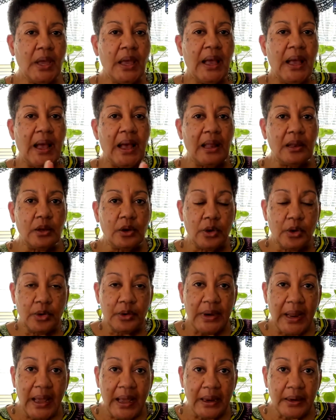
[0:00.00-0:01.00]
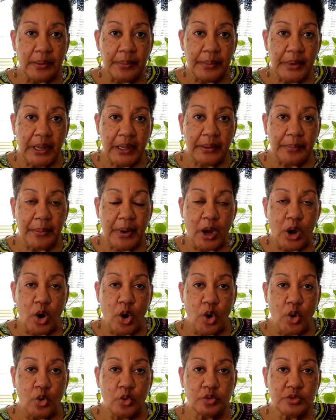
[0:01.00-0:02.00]
I learned how to make my
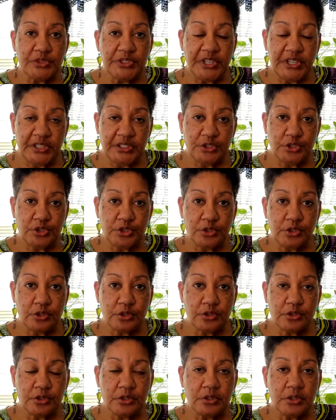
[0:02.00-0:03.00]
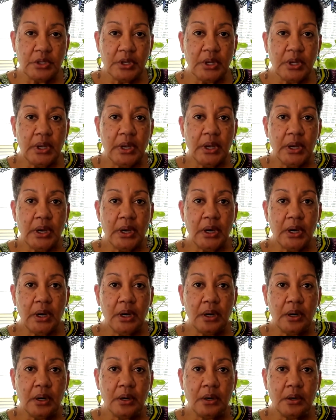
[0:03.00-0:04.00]
own tinctures
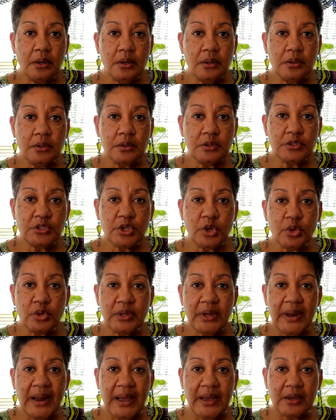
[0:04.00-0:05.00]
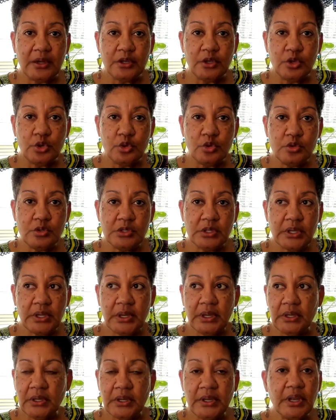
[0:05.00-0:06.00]
so that I could use it
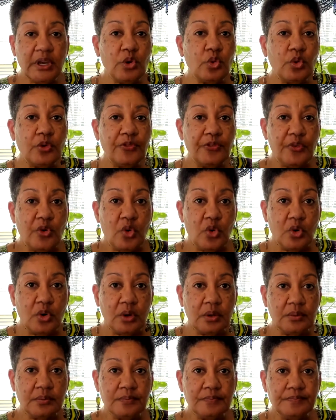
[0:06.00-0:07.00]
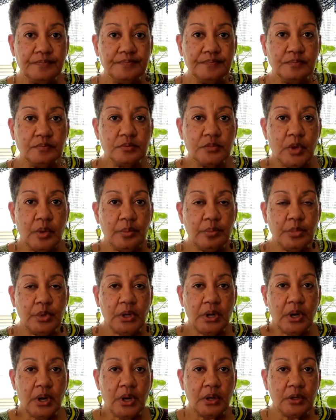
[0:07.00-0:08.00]
in liquid form,
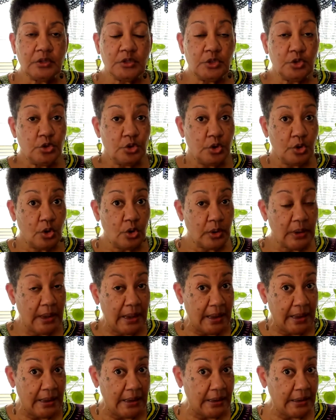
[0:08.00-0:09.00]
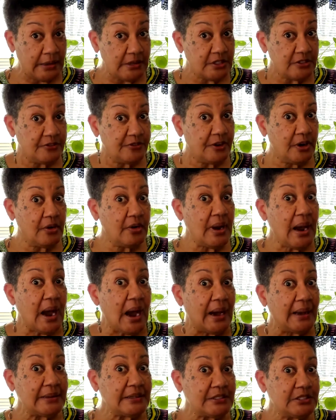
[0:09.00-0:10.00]
because cayenne is very
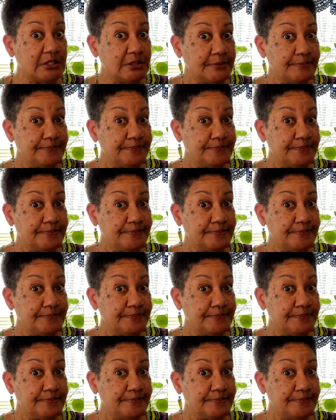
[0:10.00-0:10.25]
hot.